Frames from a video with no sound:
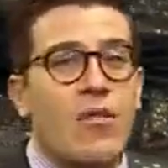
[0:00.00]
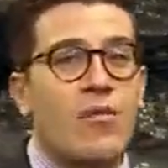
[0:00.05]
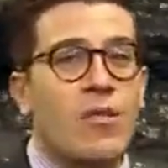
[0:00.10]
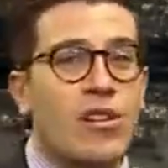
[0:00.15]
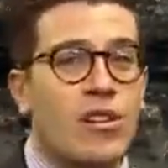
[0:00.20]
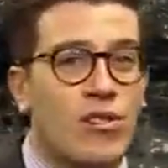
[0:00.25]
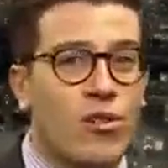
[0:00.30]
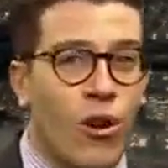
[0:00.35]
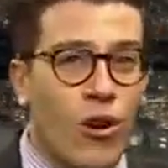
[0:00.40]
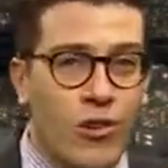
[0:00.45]
We
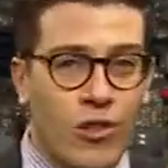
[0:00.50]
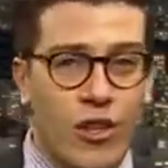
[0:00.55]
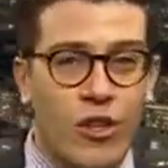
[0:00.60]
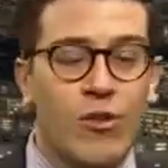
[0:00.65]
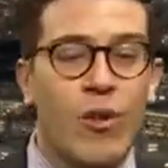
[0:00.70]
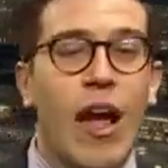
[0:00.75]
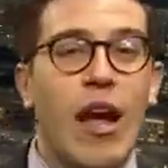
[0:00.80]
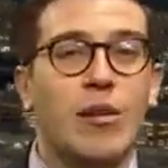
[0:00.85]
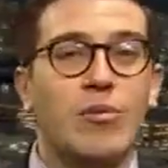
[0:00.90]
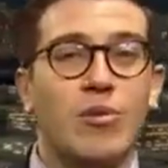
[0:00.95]
start the
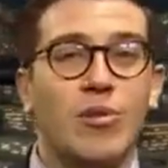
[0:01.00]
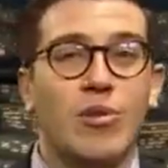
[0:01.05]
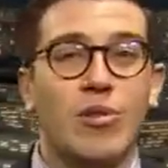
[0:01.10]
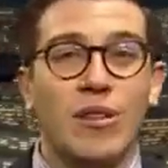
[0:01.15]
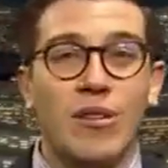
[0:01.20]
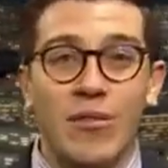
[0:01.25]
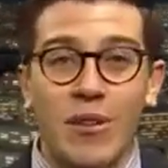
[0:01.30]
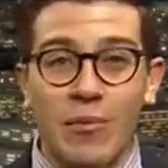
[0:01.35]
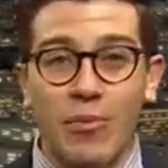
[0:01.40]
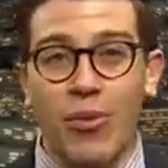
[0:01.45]
gradual
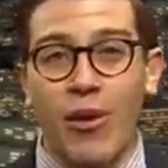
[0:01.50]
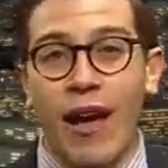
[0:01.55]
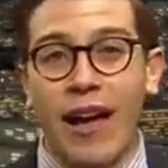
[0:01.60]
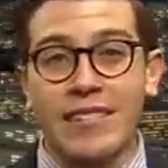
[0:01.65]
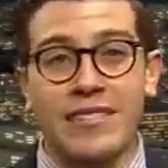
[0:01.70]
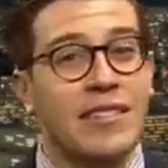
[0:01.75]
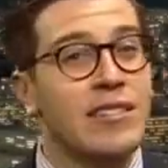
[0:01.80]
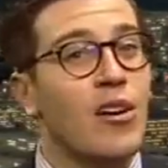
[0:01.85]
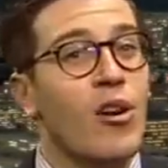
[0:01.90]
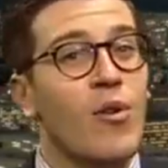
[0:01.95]
clearing
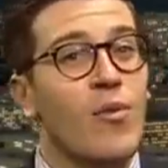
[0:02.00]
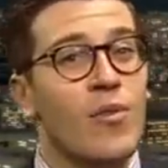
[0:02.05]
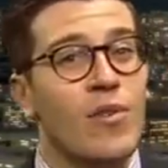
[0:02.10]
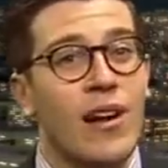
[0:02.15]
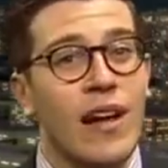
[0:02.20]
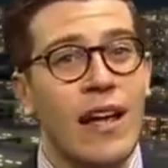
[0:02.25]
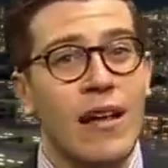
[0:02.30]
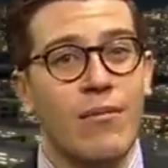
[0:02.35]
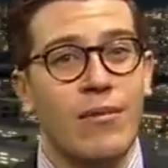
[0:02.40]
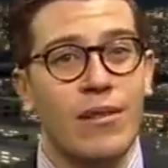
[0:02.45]
process
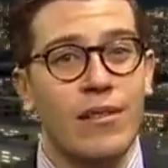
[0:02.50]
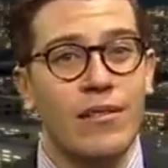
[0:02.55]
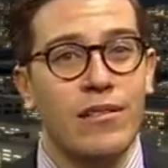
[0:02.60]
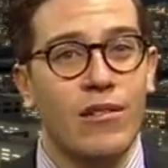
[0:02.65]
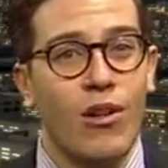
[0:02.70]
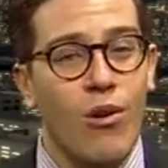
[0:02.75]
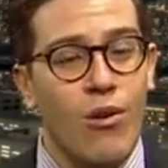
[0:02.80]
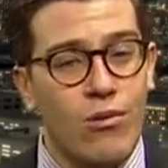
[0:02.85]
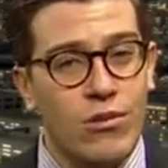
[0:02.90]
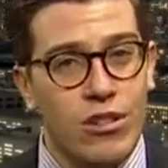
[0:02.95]
overnight with
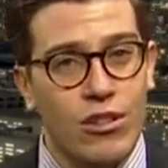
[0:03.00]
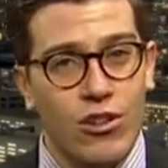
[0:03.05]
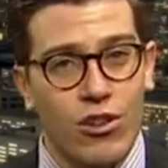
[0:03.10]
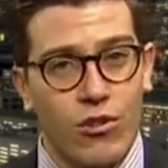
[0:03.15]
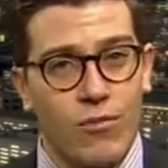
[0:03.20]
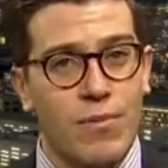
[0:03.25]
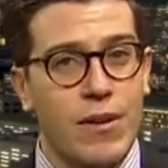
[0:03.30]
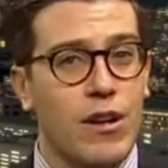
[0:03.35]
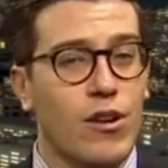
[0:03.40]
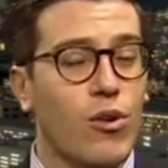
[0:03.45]
lows a little
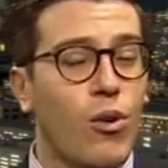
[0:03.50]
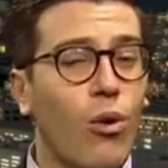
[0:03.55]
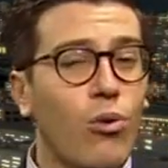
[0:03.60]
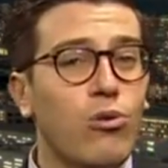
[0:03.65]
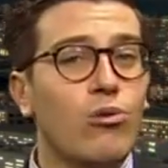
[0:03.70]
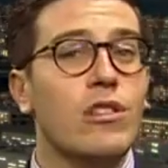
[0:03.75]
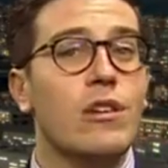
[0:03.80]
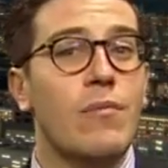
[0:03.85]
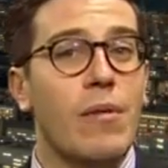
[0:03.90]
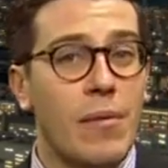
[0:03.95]
bit
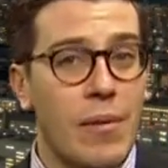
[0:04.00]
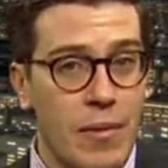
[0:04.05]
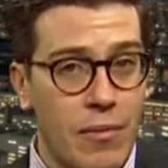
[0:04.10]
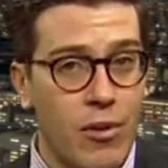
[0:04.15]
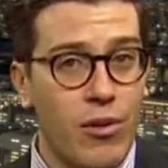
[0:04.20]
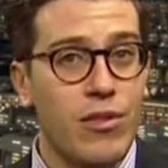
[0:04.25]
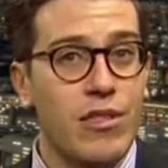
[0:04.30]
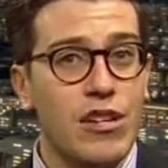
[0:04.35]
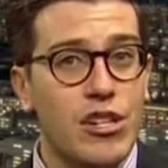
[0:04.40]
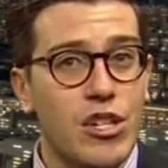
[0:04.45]
cooler than where we
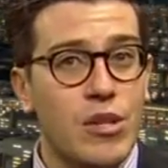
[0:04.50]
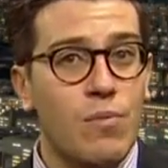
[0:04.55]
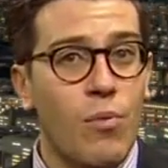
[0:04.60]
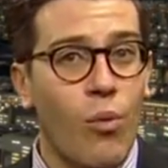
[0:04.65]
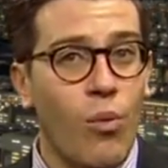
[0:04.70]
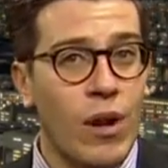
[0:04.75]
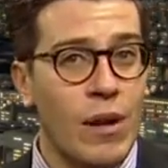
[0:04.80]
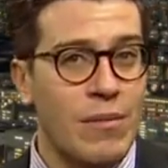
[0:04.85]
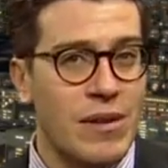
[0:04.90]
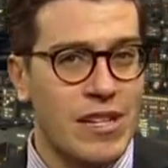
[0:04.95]
were this
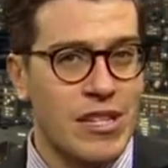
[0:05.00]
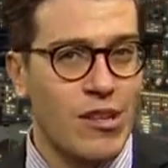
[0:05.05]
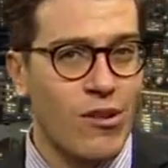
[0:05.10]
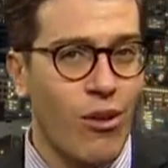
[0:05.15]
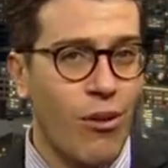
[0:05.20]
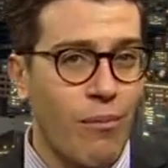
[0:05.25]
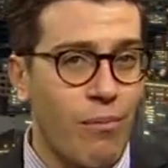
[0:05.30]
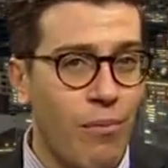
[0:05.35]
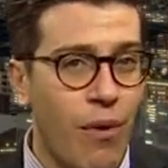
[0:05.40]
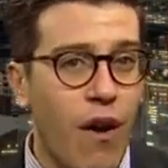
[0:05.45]
morning, but still
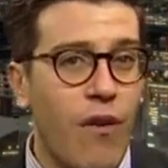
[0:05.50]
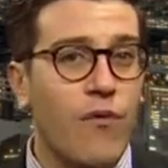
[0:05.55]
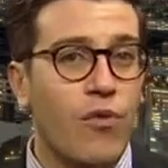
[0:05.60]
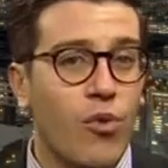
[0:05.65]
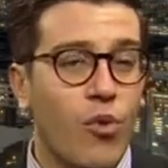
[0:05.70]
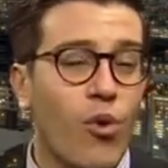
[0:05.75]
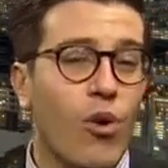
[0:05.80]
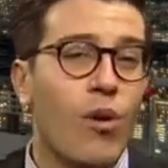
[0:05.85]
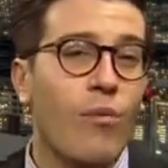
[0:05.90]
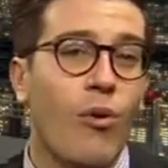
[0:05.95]
above
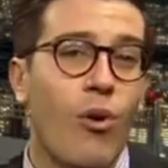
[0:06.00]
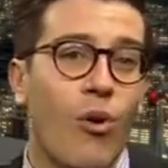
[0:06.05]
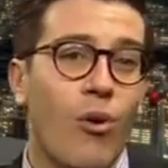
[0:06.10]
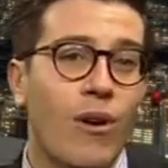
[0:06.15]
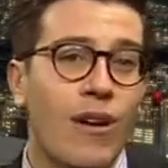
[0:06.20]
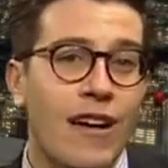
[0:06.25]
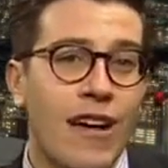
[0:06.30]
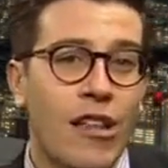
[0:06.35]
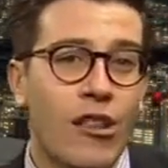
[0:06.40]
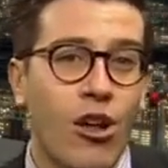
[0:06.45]
normal.
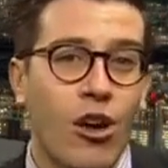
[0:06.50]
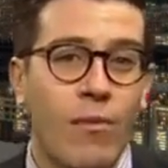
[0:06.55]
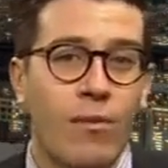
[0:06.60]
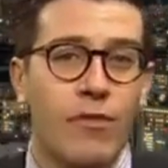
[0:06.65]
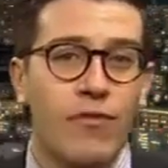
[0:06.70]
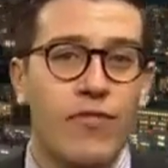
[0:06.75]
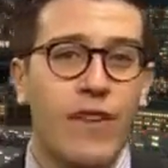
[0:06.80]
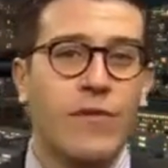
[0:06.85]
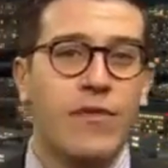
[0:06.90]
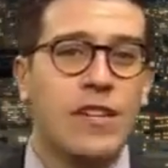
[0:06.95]
Low to
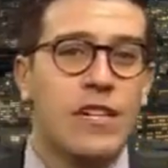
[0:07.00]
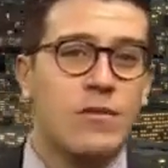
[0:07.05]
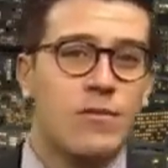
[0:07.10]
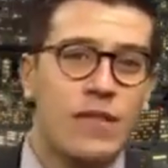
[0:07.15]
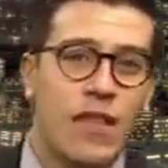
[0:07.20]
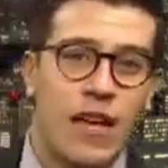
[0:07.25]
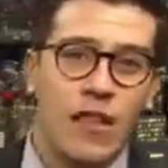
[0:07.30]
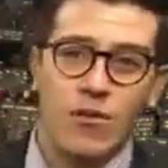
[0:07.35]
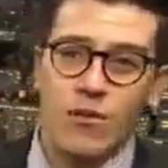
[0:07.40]
mid fifties with that